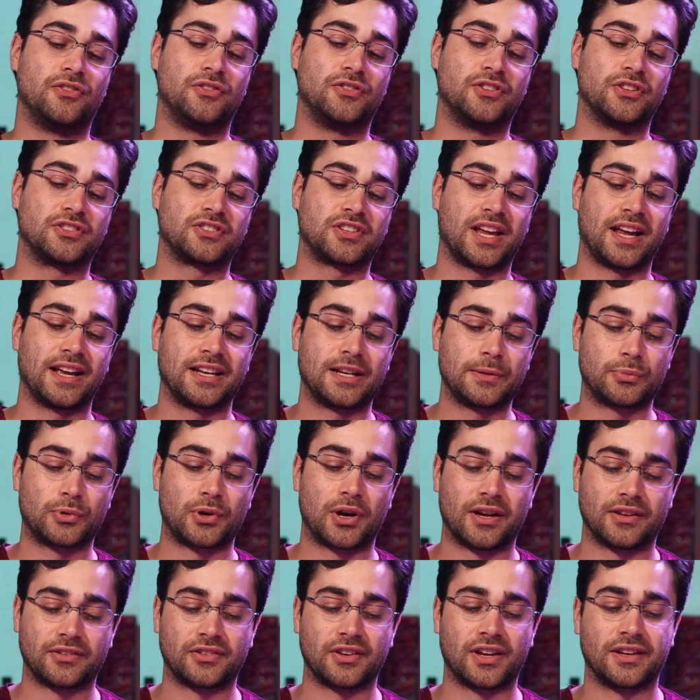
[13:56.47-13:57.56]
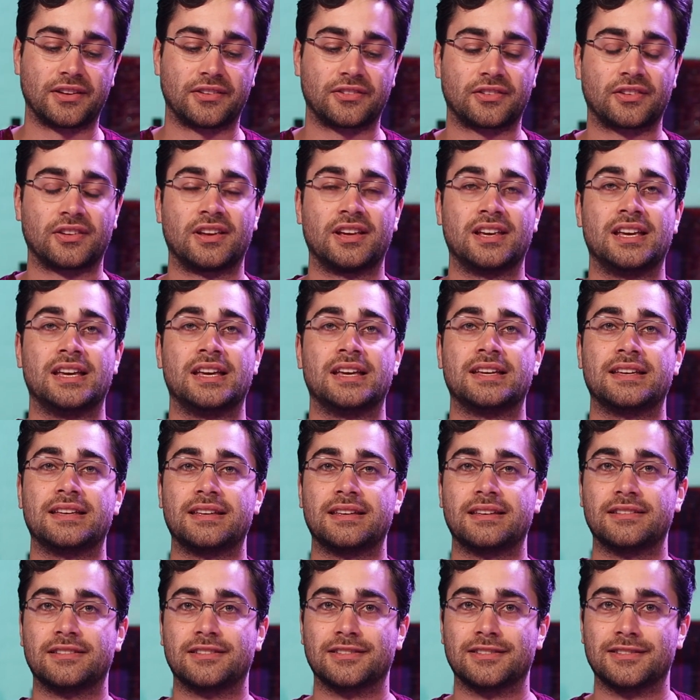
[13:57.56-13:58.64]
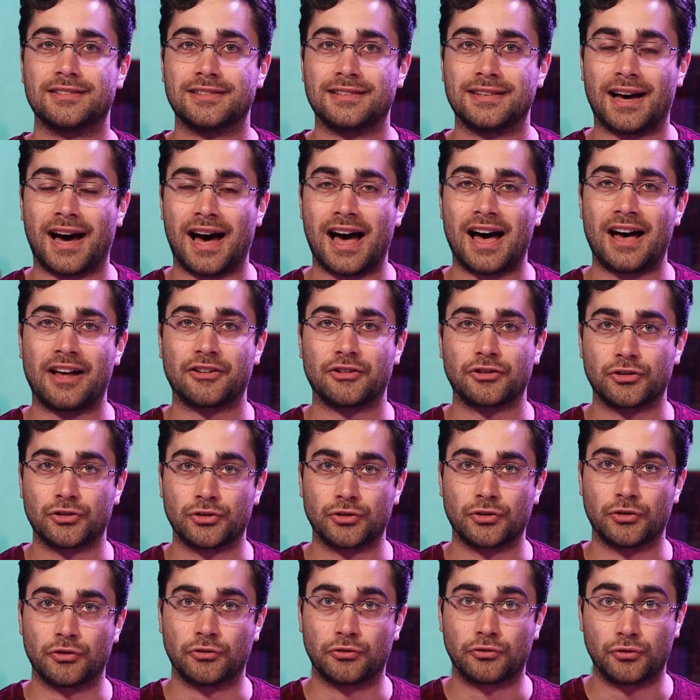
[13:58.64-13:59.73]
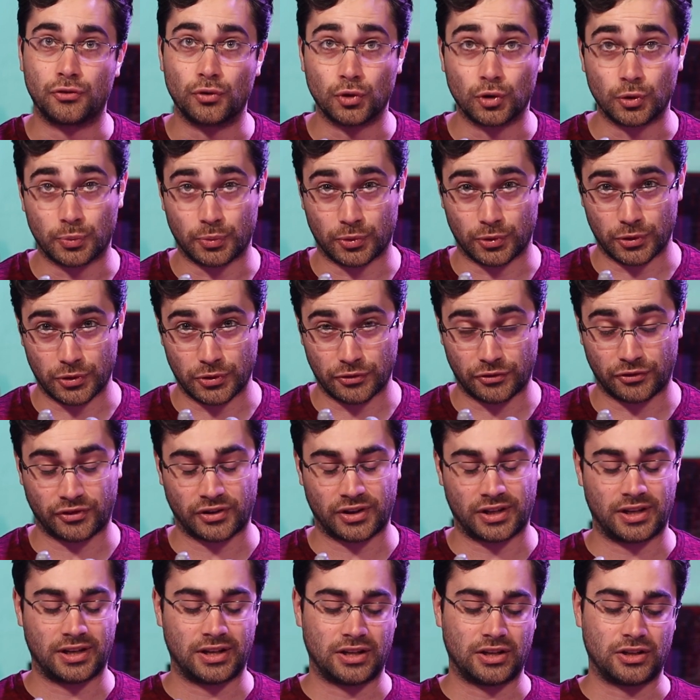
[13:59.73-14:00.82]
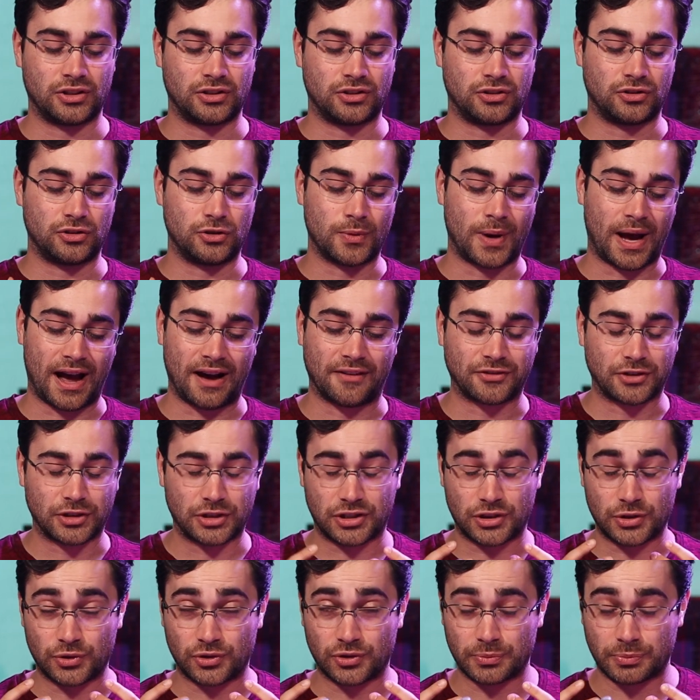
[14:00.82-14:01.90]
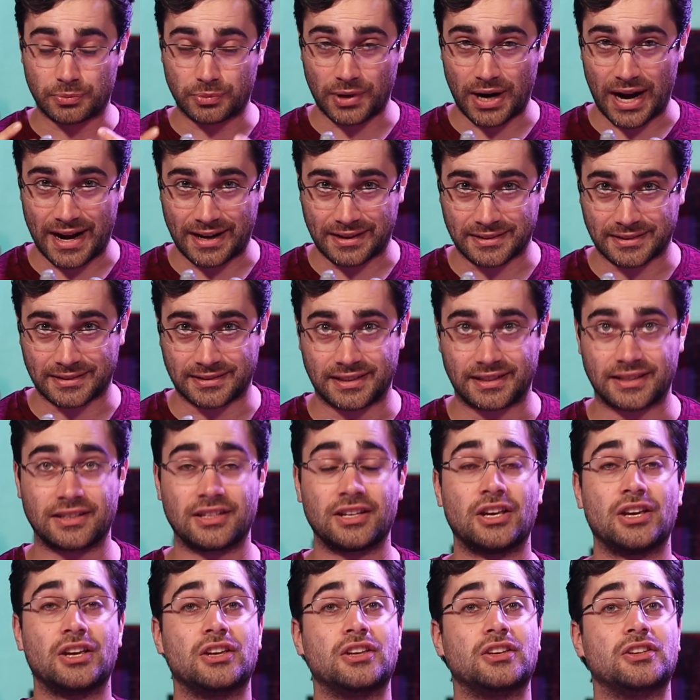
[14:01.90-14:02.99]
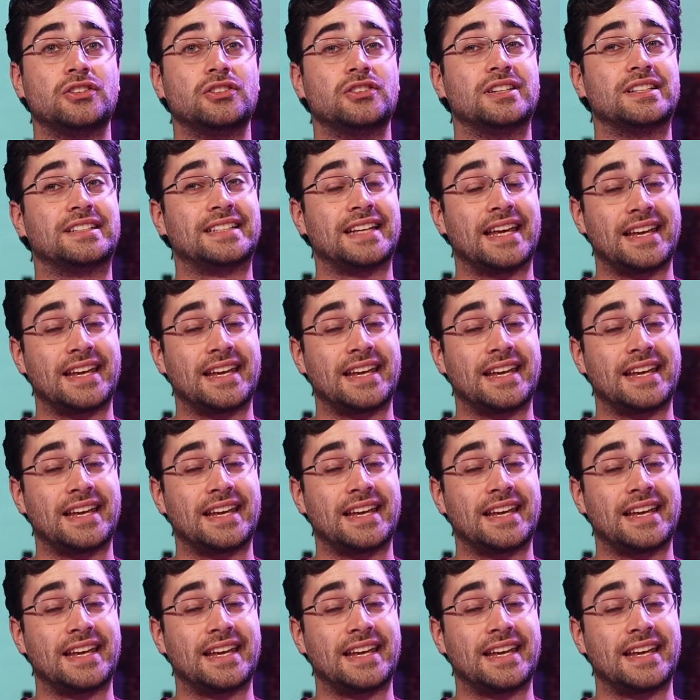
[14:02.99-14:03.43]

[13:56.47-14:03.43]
the scanning process is not foolproof. You have to do some practicing. It